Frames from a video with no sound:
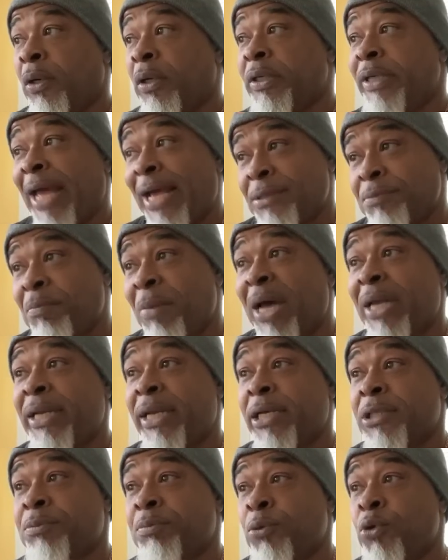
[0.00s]
That's my
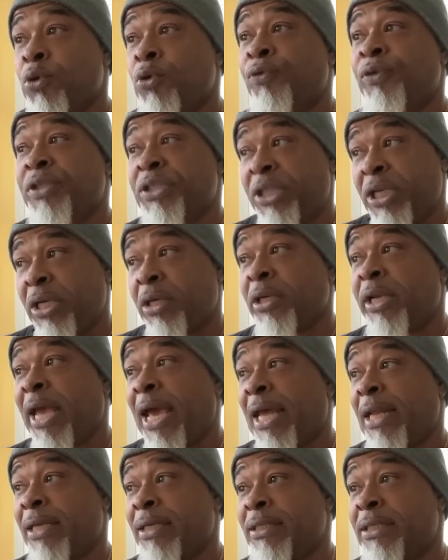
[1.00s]
next move, a 10
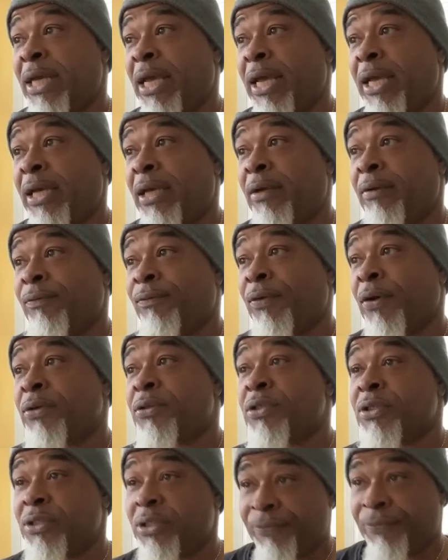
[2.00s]
gallon tank
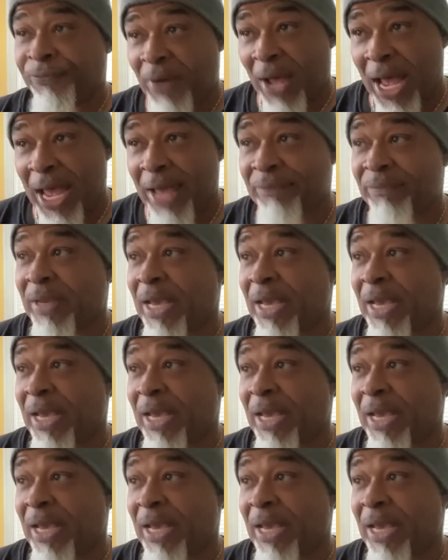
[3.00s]
versus the five